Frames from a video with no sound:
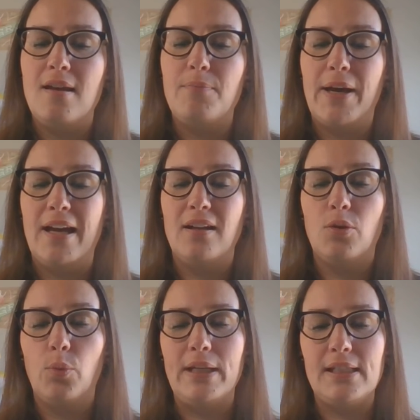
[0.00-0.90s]
but
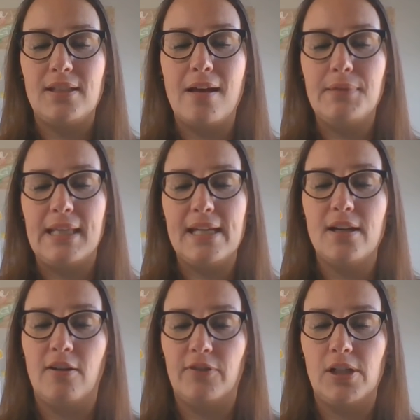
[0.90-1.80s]
when he stopped to think it
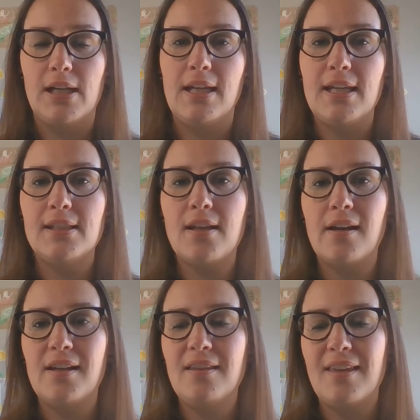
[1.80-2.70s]
over, he
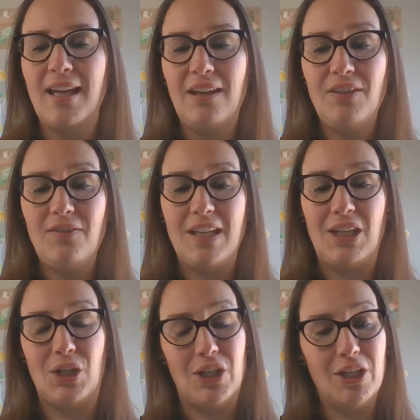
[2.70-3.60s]
saw that even if he
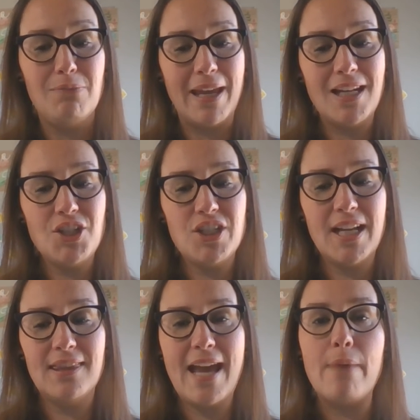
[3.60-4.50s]
could manage to
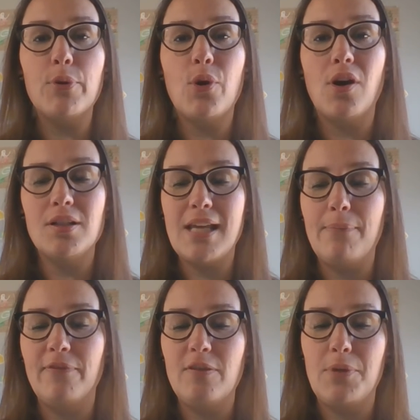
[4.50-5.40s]
get the apple core on
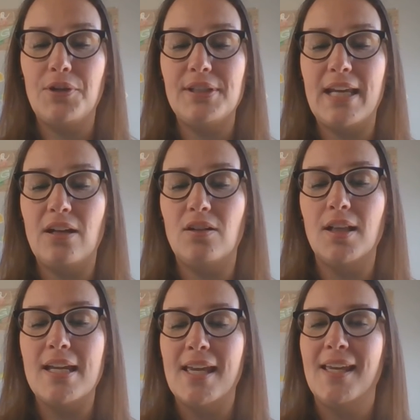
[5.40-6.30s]
top of the
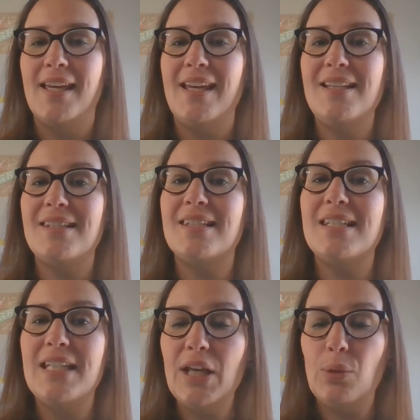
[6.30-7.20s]
motorcycle, it
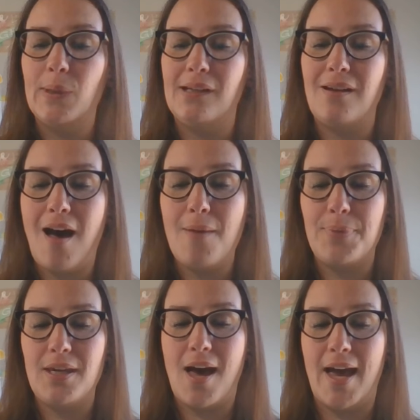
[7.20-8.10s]
still would not
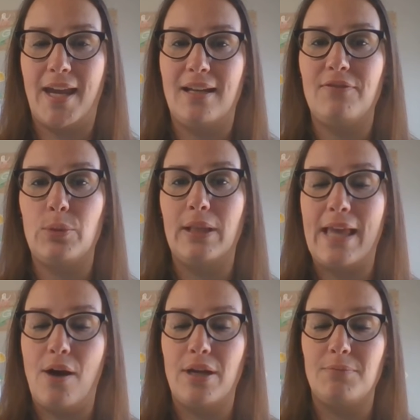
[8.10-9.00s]
be high enough to
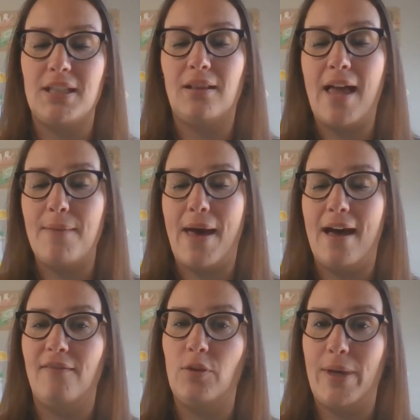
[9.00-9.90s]
allow him to climb
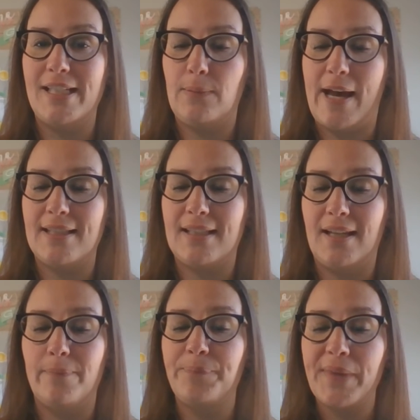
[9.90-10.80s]
out of the wastebasket.